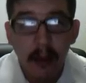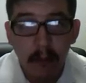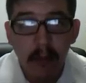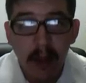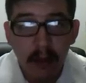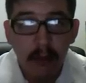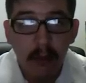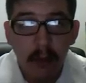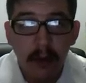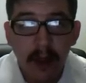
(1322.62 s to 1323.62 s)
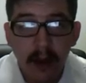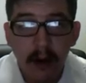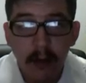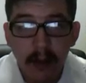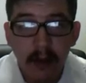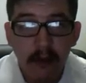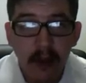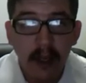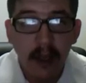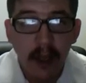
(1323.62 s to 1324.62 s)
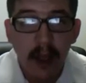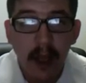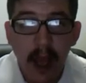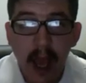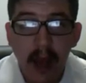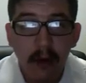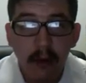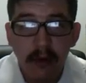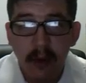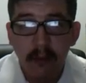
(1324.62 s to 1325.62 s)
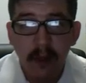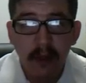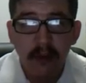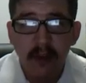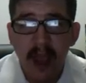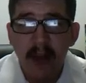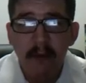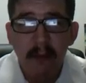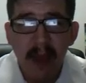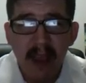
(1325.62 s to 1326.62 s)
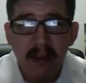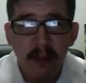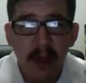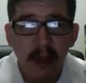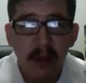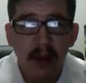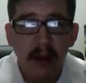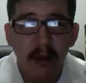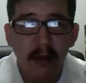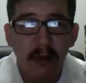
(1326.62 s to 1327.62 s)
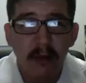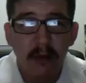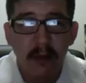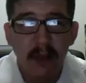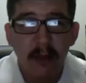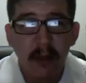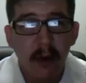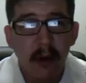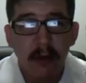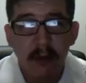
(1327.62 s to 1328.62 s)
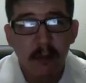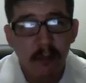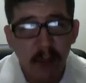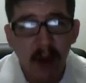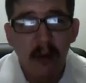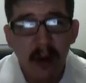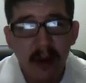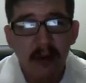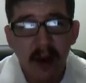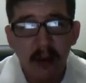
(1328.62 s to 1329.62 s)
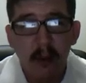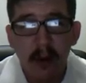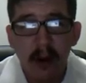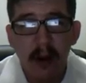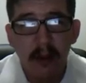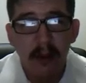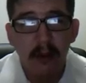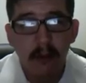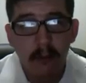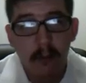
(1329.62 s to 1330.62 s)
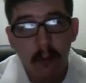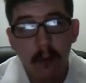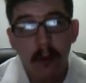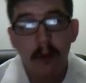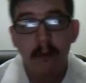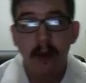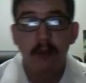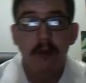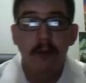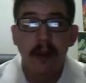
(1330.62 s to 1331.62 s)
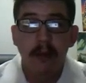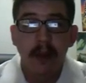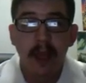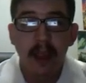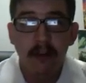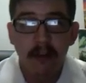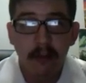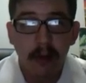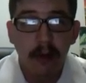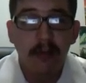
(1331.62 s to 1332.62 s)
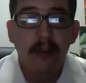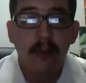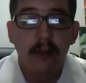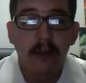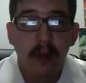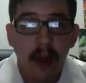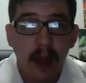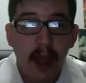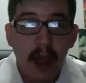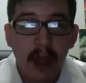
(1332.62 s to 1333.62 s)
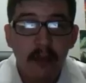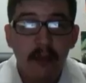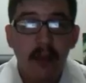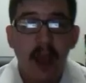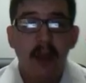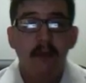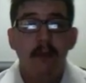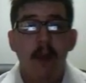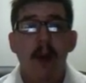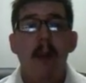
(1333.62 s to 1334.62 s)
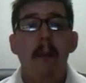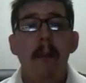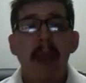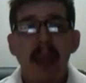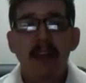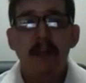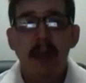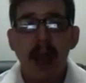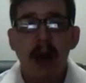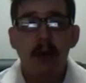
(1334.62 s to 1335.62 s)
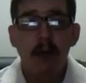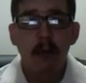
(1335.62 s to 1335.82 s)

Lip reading: playing Swordland RPG, and it was something that just kind of amazed me, because even though I was already trying to work on this for eventual publication purposes, it just kind of amazed me how